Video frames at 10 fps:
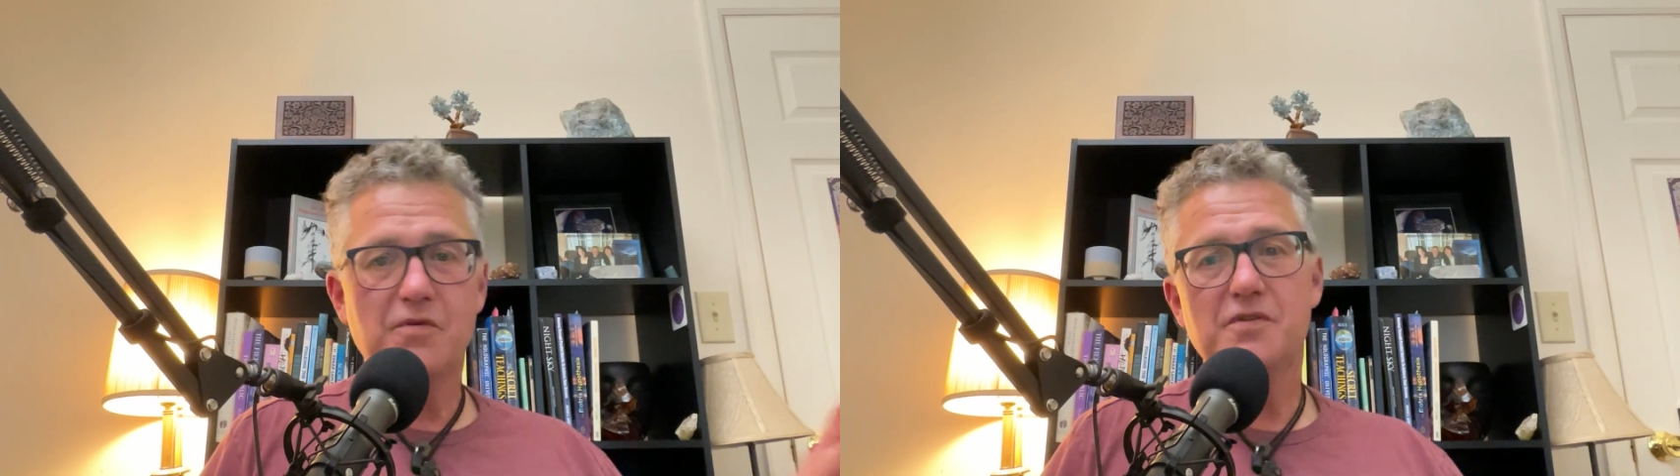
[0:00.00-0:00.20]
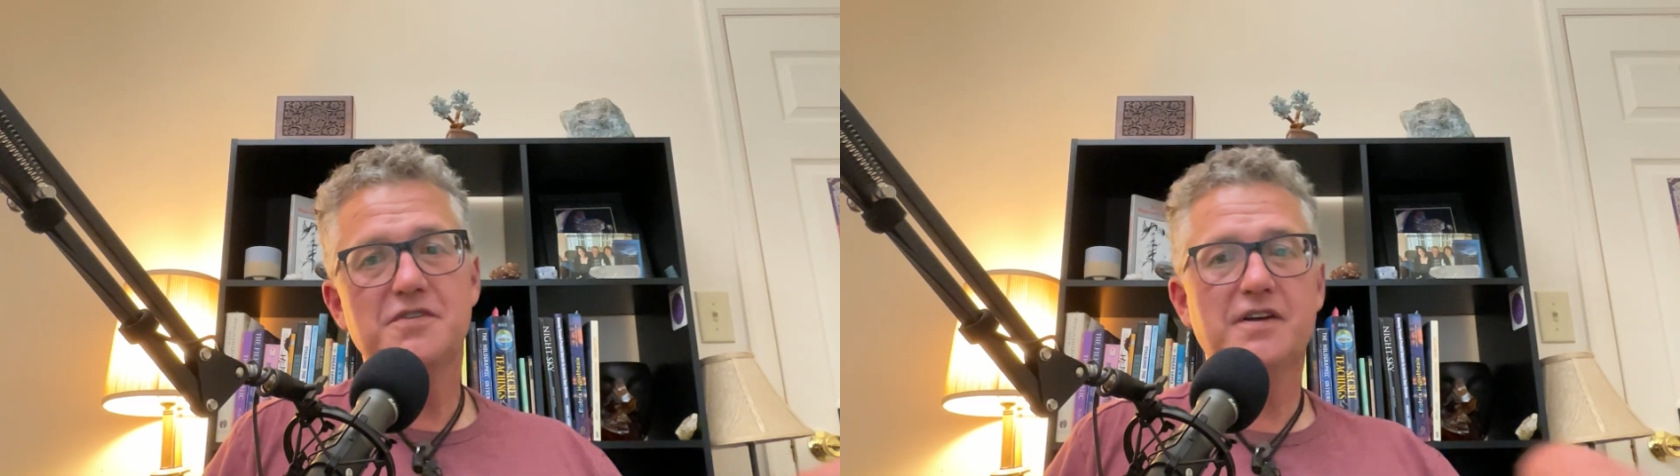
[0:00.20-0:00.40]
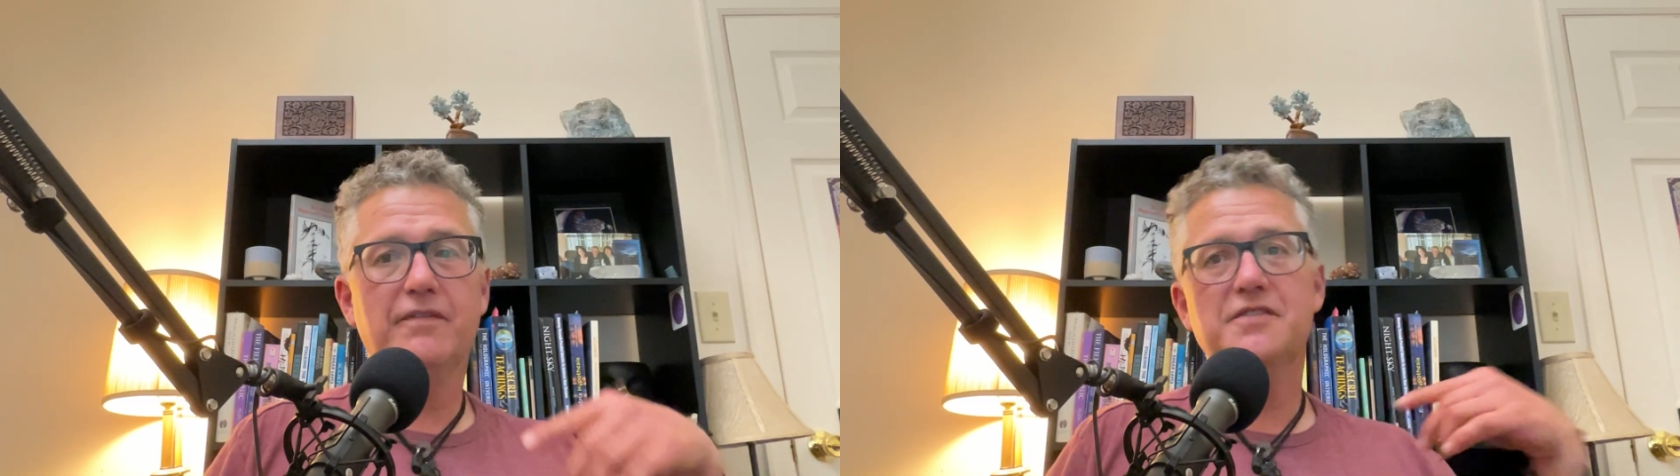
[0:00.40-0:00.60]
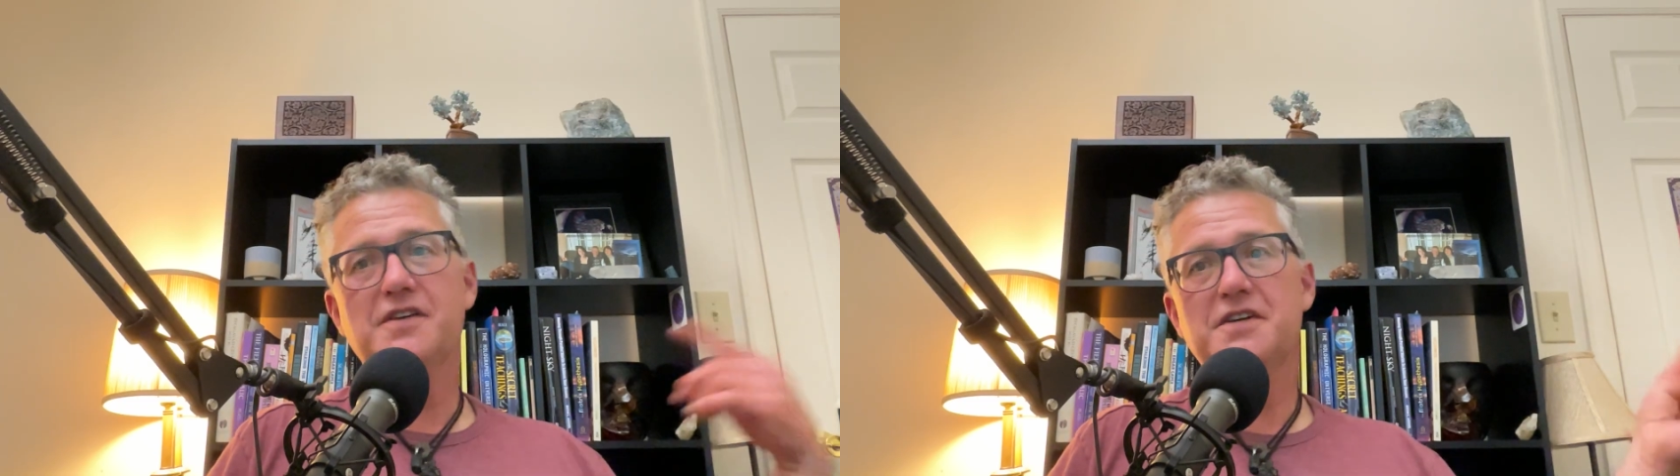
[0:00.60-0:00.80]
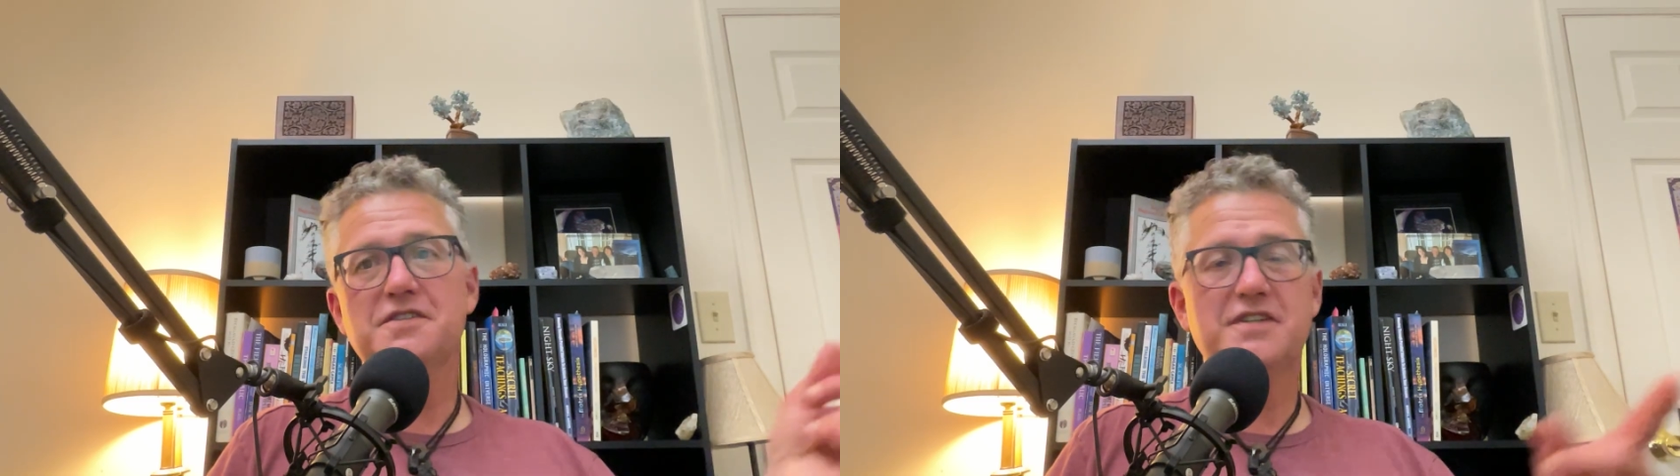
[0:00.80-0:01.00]

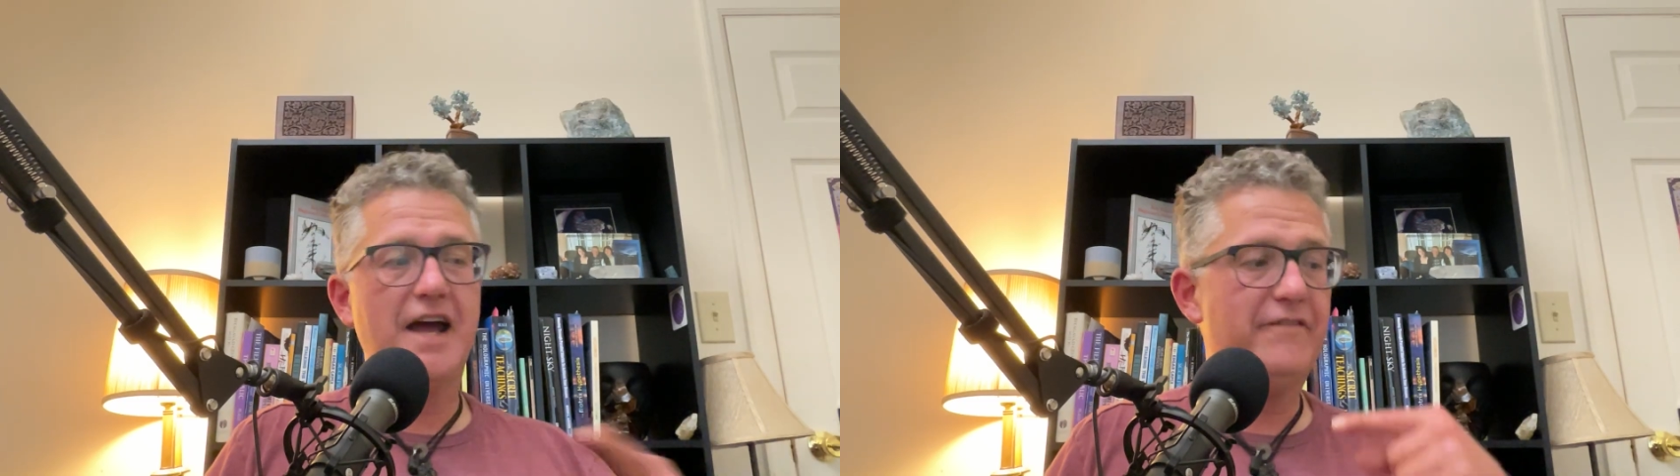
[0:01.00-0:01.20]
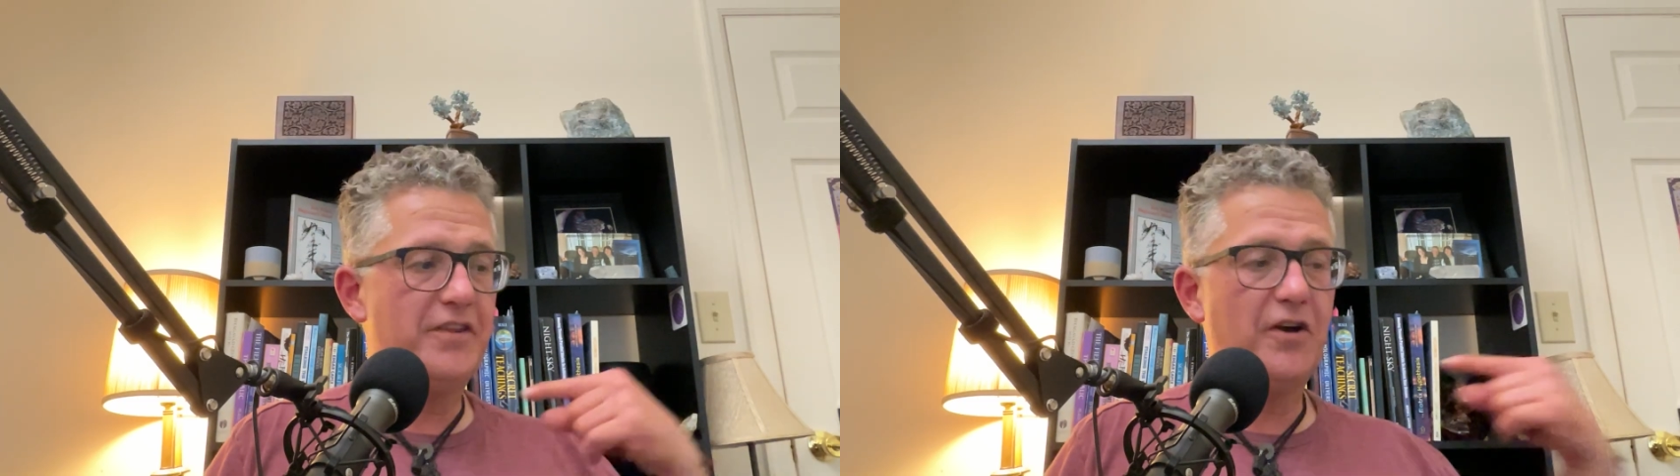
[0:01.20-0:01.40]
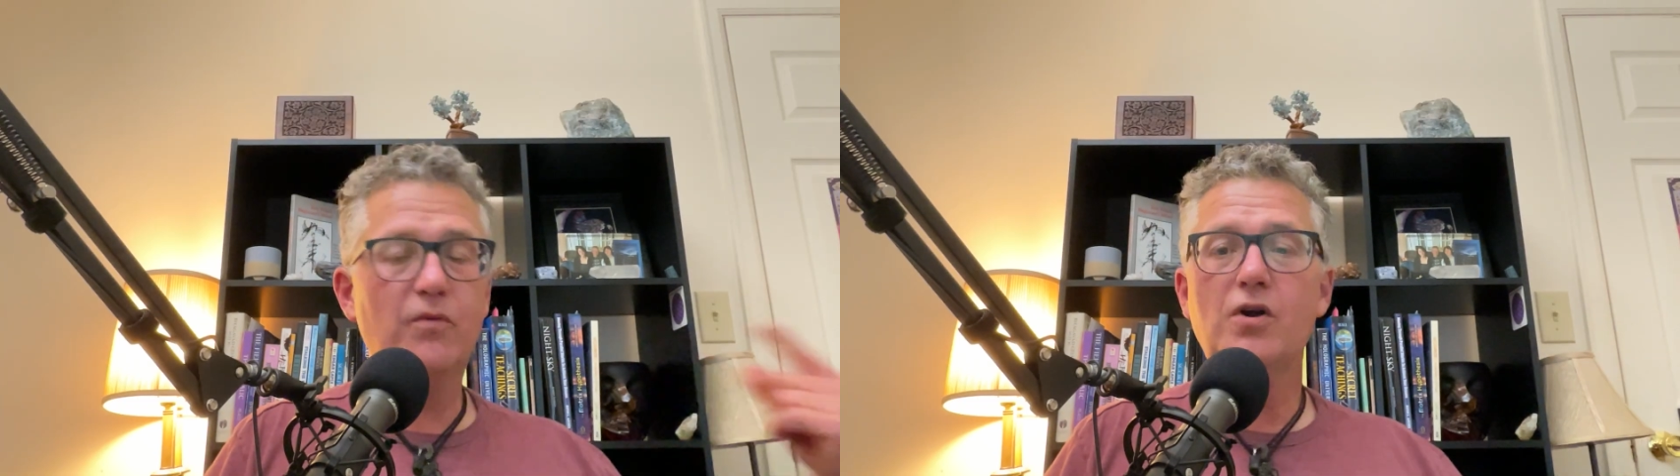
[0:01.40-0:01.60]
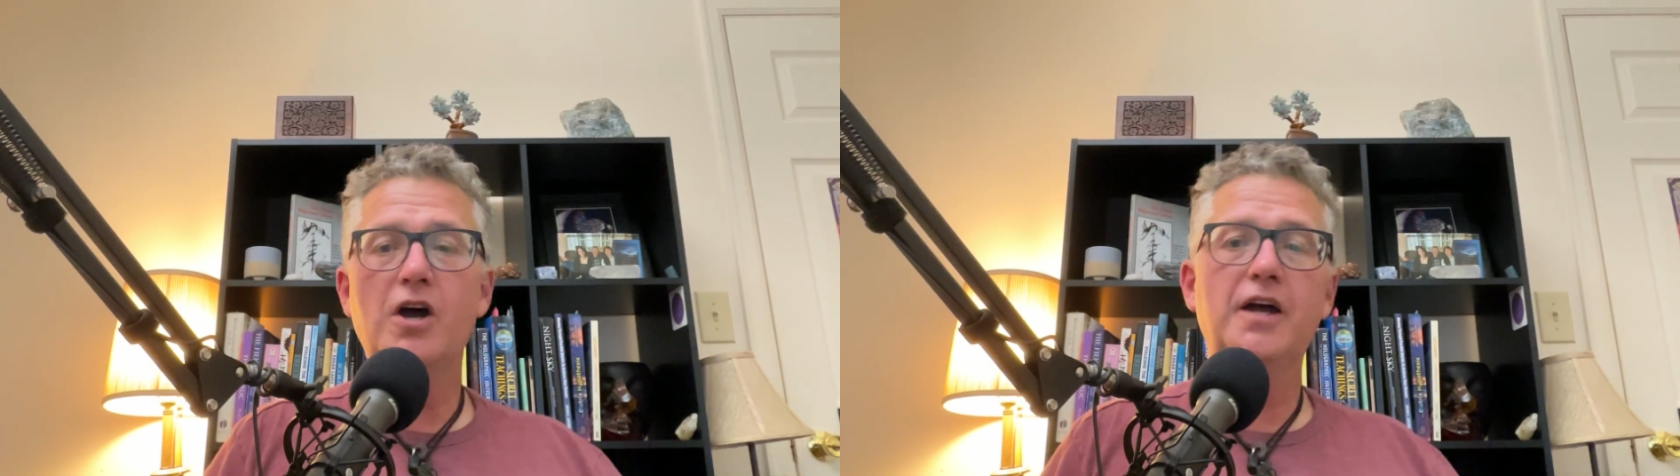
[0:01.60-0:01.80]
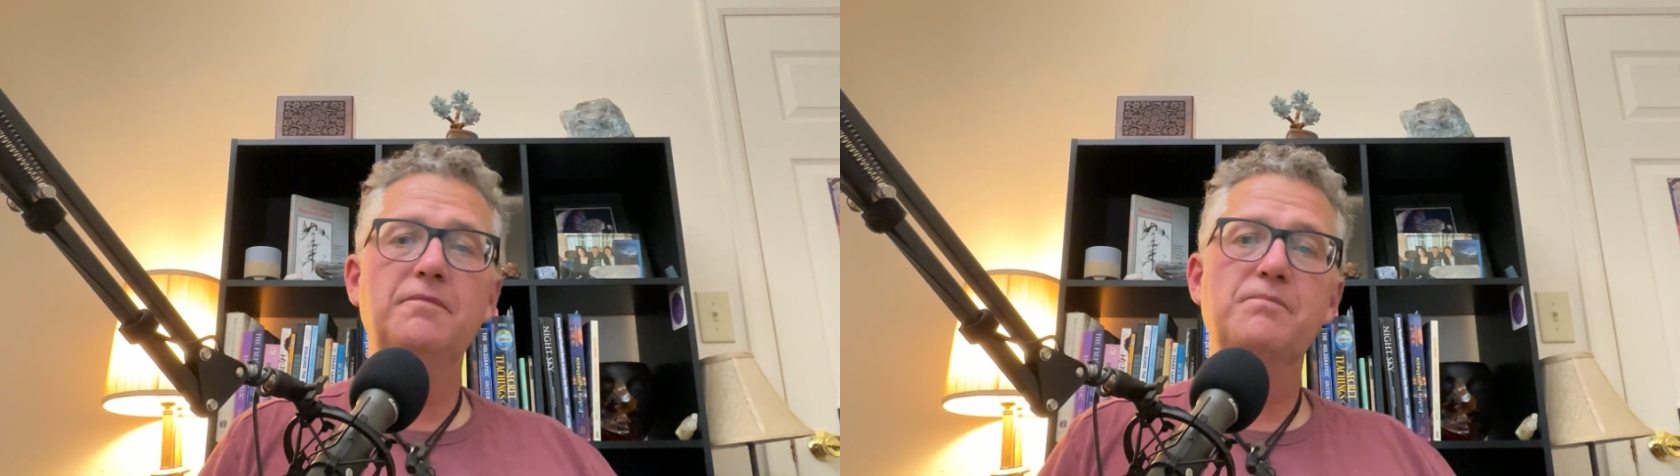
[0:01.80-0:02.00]
civilizations having their
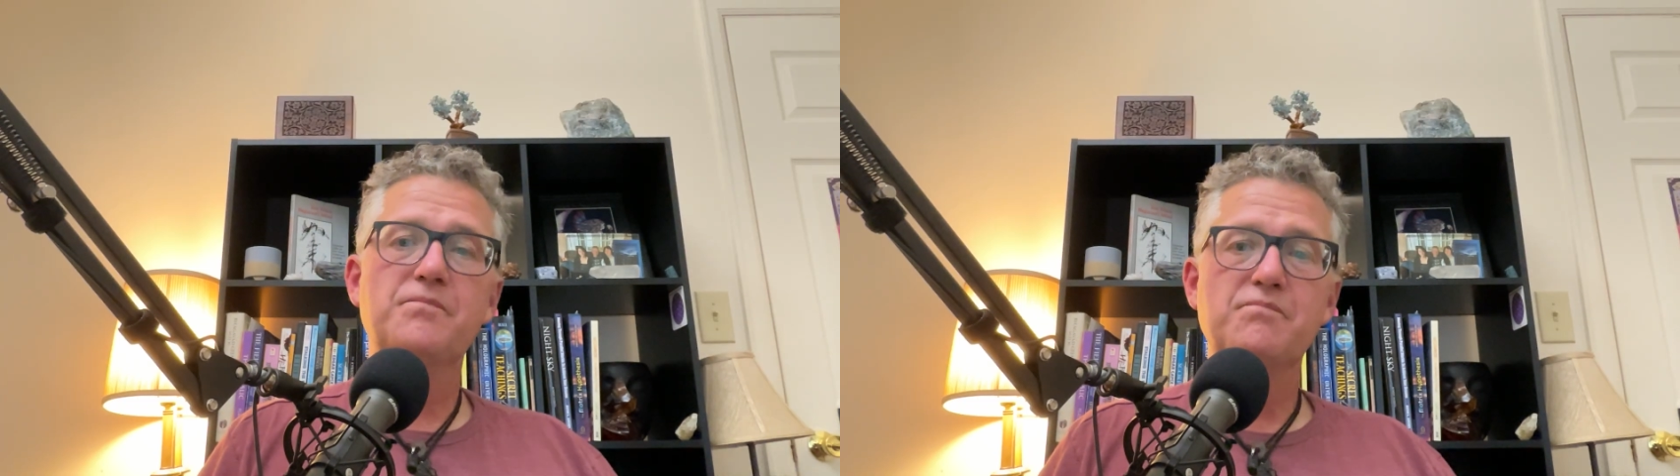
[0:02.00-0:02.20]
run,